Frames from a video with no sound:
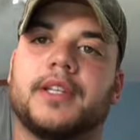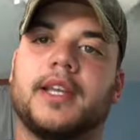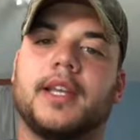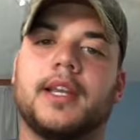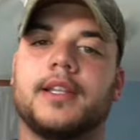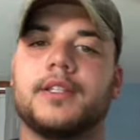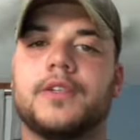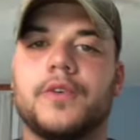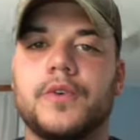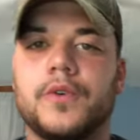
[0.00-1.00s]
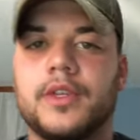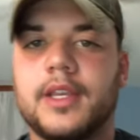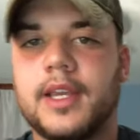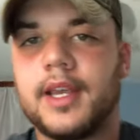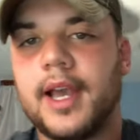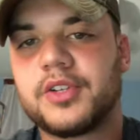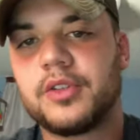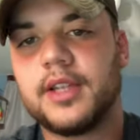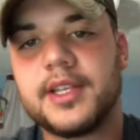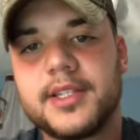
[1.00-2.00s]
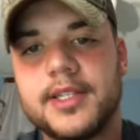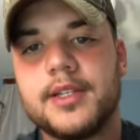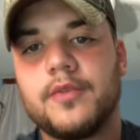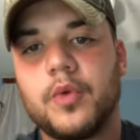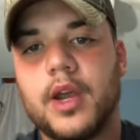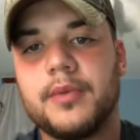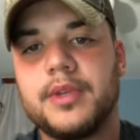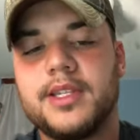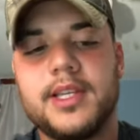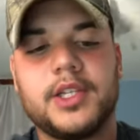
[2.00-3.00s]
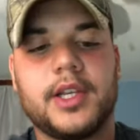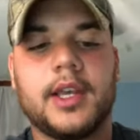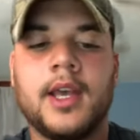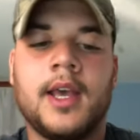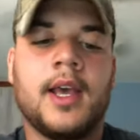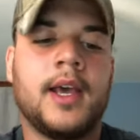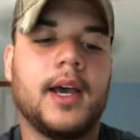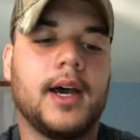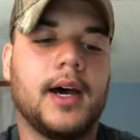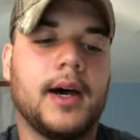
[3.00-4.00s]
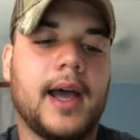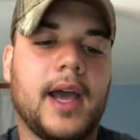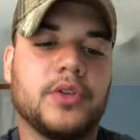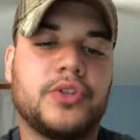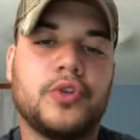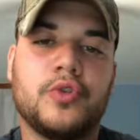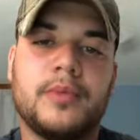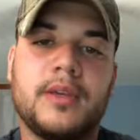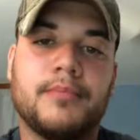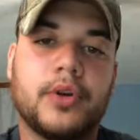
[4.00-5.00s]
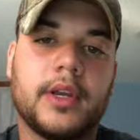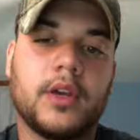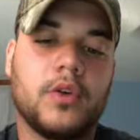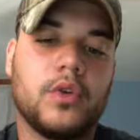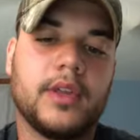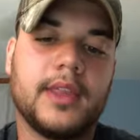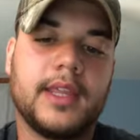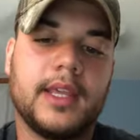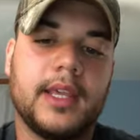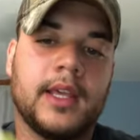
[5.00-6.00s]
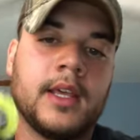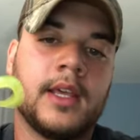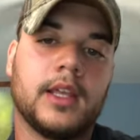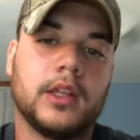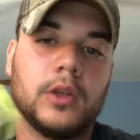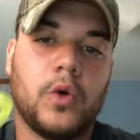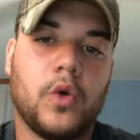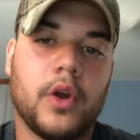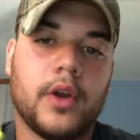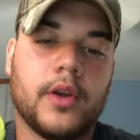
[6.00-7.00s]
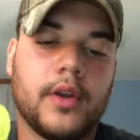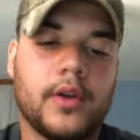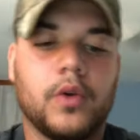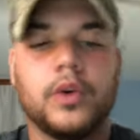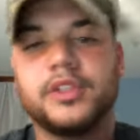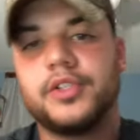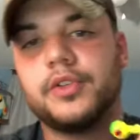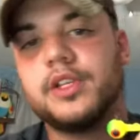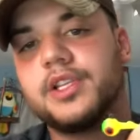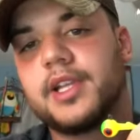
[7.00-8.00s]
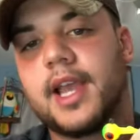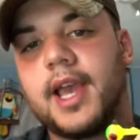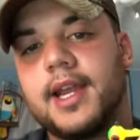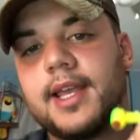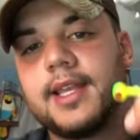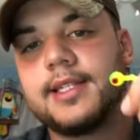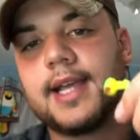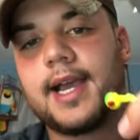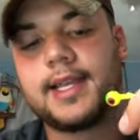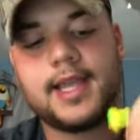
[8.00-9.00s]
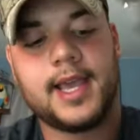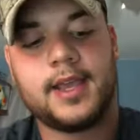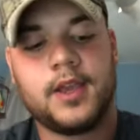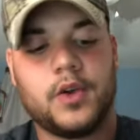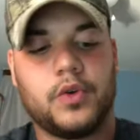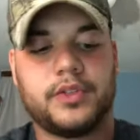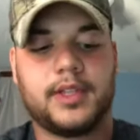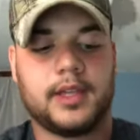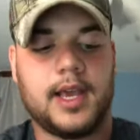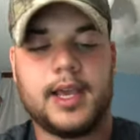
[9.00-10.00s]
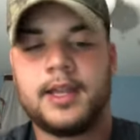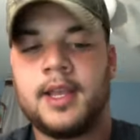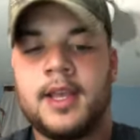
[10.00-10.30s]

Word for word: to get into the actual lesson of what I'd be teaching, uh, how to be putting on the lure onto the jig head and then tying that onto the line.